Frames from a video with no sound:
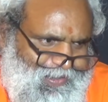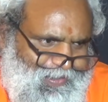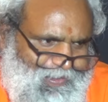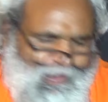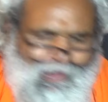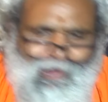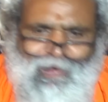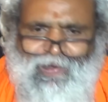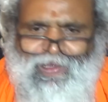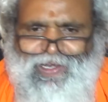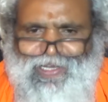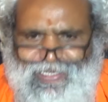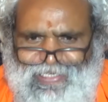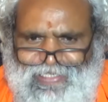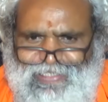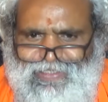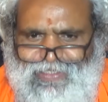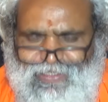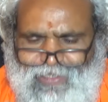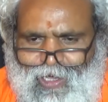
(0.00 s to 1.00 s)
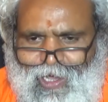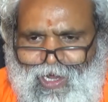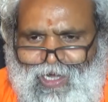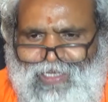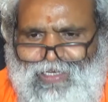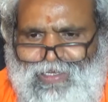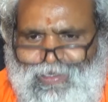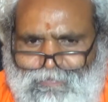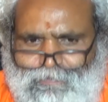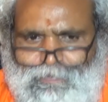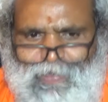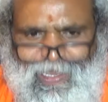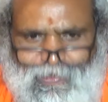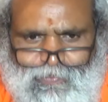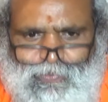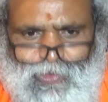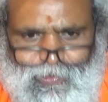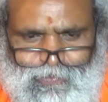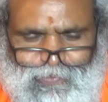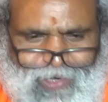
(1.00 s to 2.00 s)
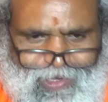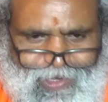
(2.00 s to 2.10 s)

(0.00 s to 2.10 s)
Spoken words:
or it is not painful for